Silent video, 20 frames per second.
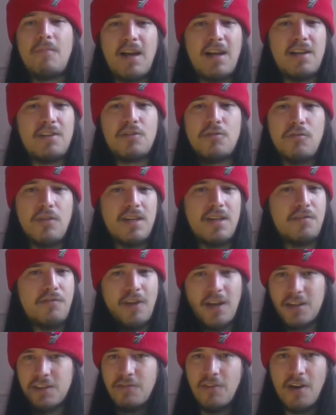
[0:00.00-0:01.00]
As always,
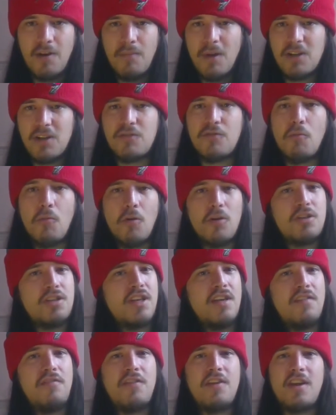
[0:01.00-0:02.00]
thanks very much for
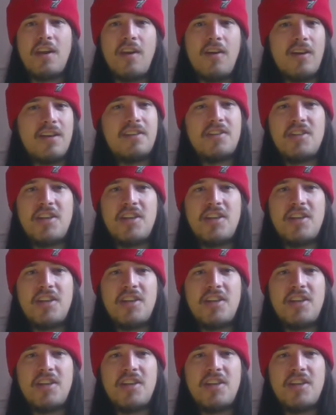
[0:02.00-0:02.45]
watching. If you could like,